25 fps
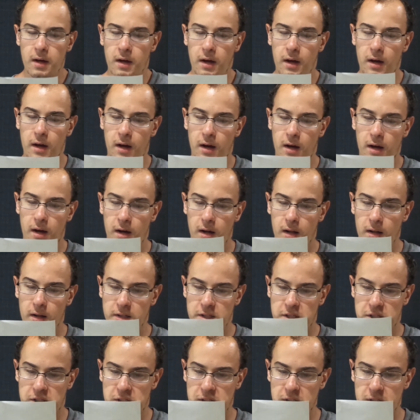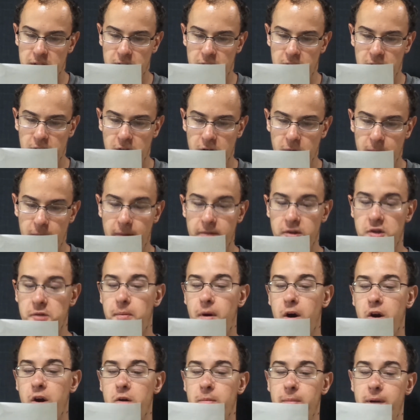Uh, let's see here. We have
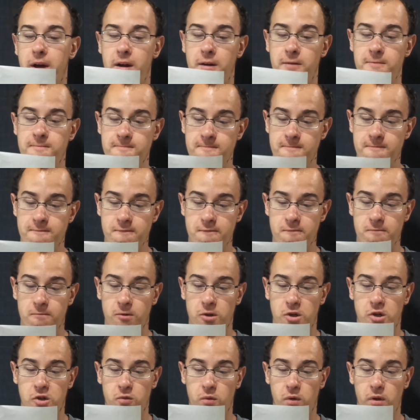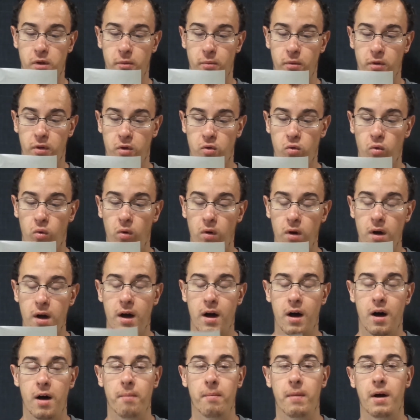Spider-Man, which is really, really cool.
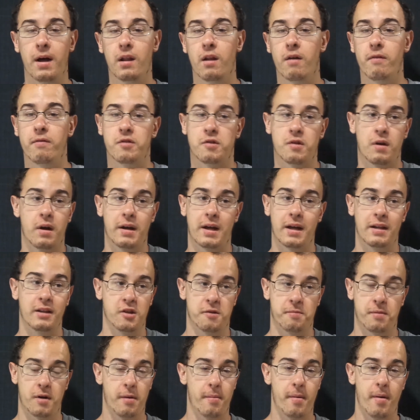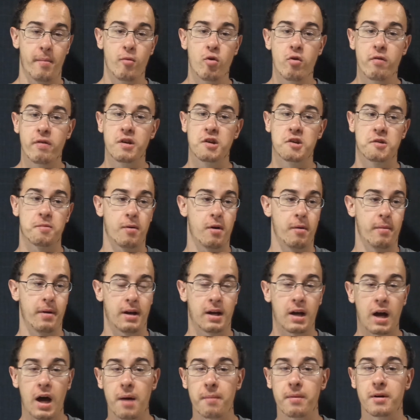Um, I love, again, the Spider-Man movies, Spider-Man
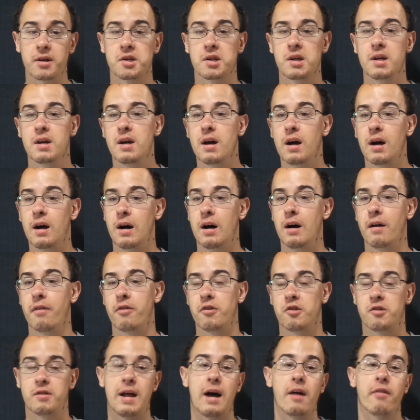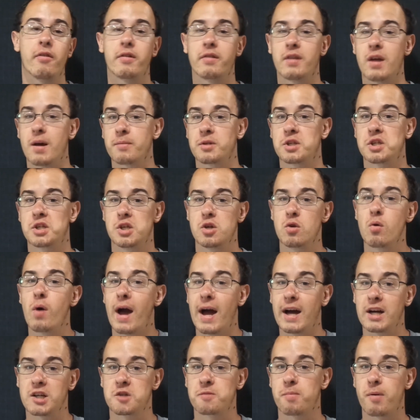comics. Uh, now that the MCU
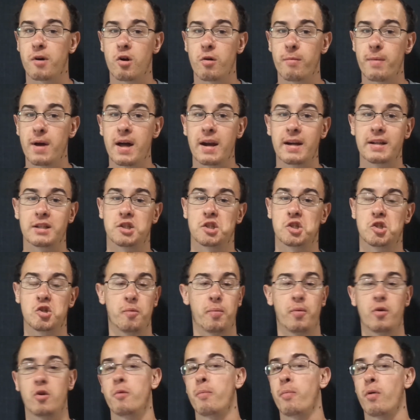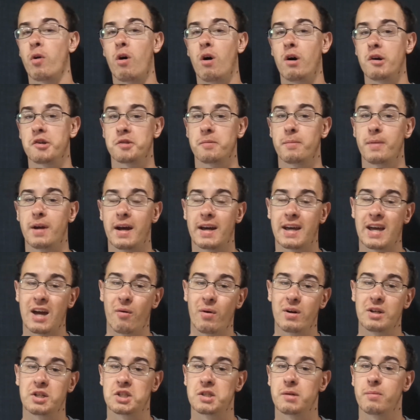has Spider-Man, it's super duper awesome, and I can't
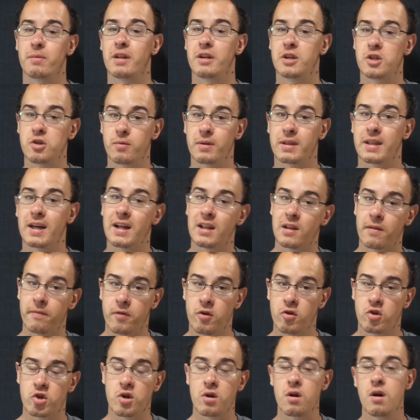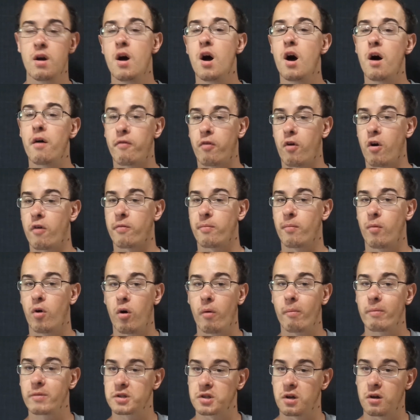wait to see what they do with that in the future. Far From
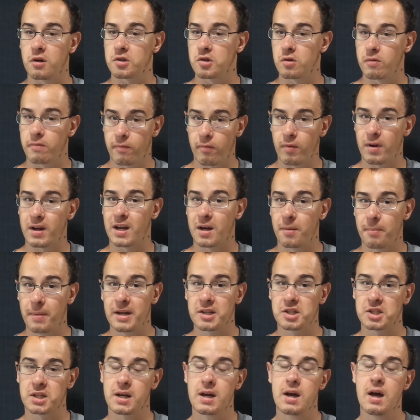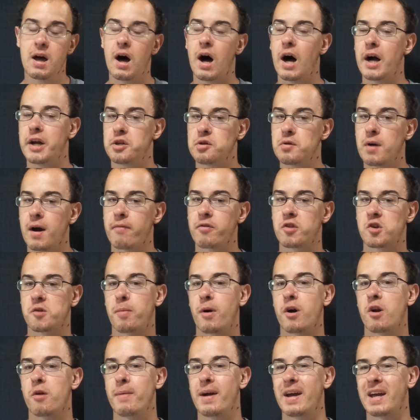Home was also freaking amazing. I do have the
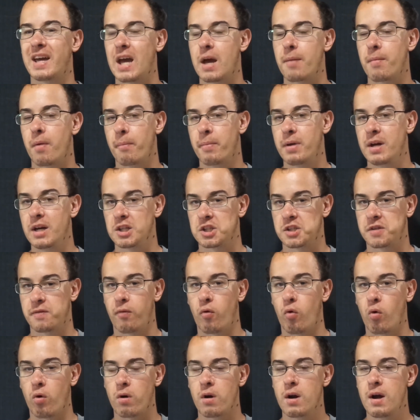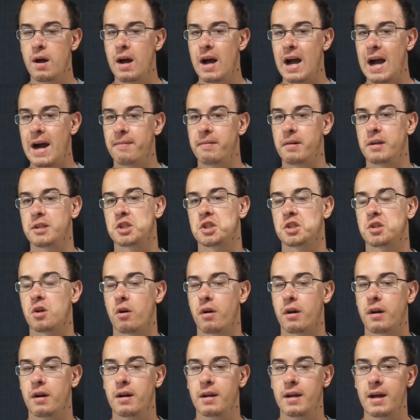Spider-Man game on PS4. Have not
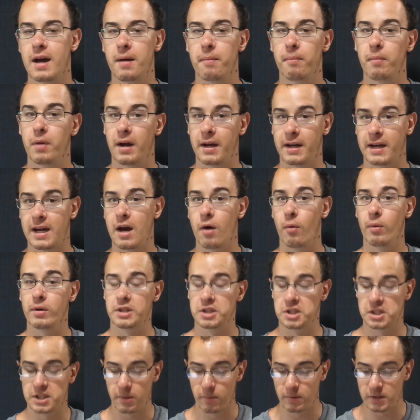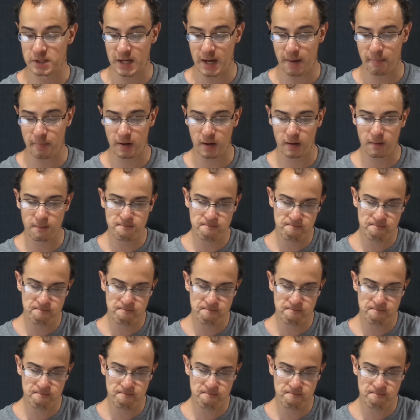started it yet, but I can't wait to see what's happening.